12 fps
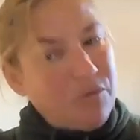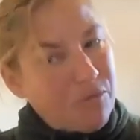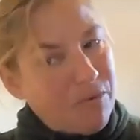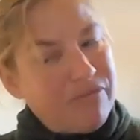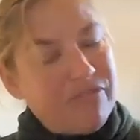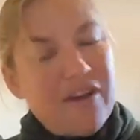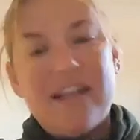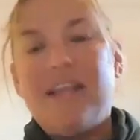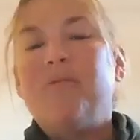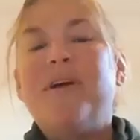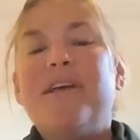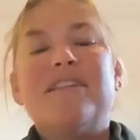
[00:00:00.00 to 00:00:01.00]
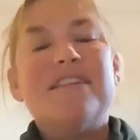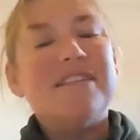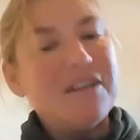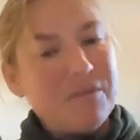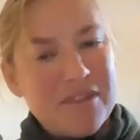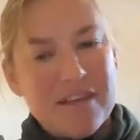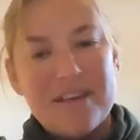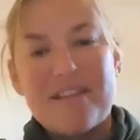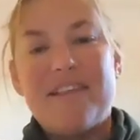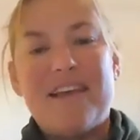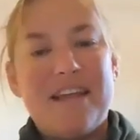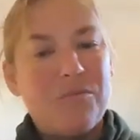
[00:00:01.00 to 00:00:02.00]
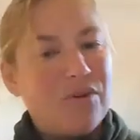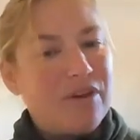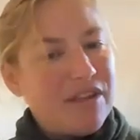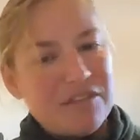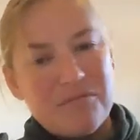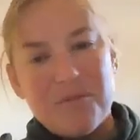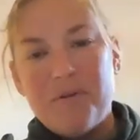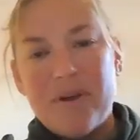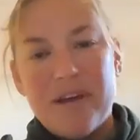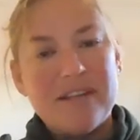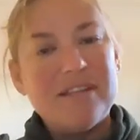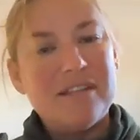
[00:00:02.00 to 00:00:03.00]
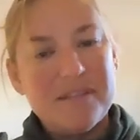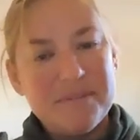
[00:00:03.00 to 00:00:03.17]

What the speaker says: We're finding ways to deal with this and we'll get through it.